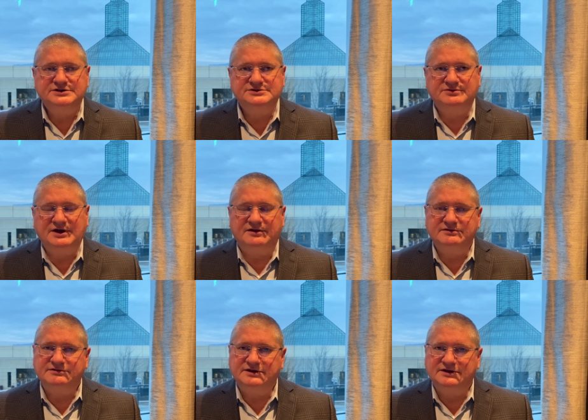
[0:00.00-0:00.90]
So the
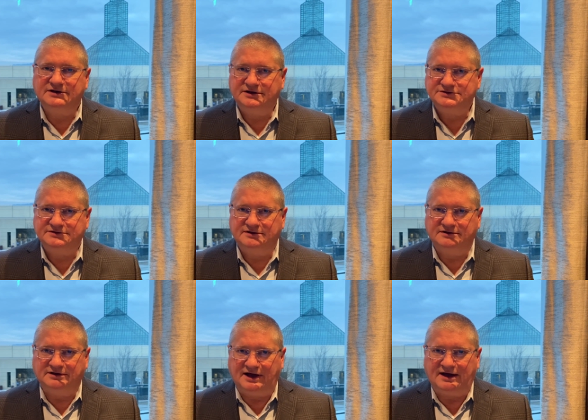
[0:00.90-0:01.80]
other thing, in addition to
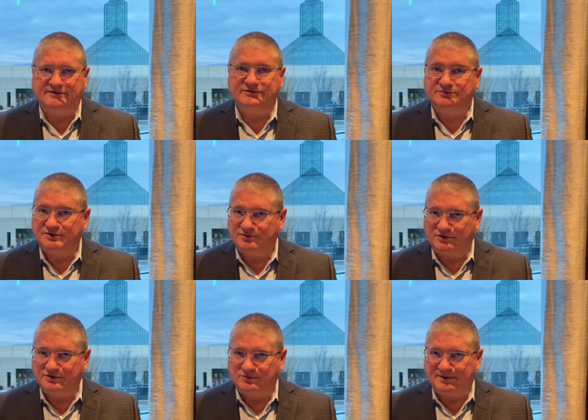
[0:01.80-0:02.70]
the live and
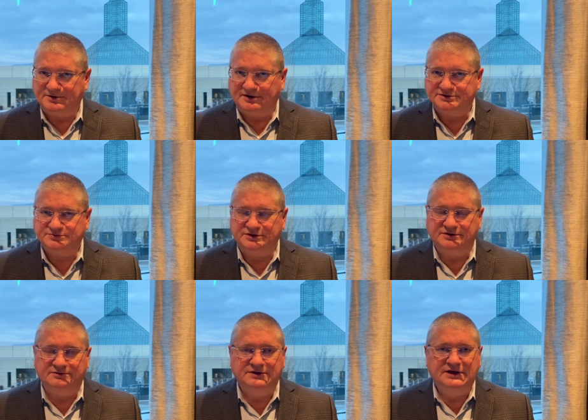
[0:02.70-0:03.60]
recorded webinars we
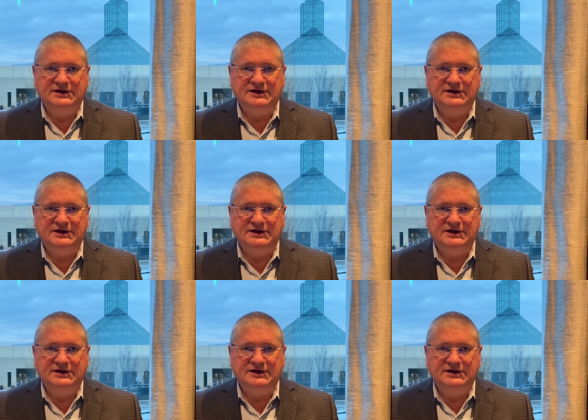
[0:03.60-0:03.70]
do,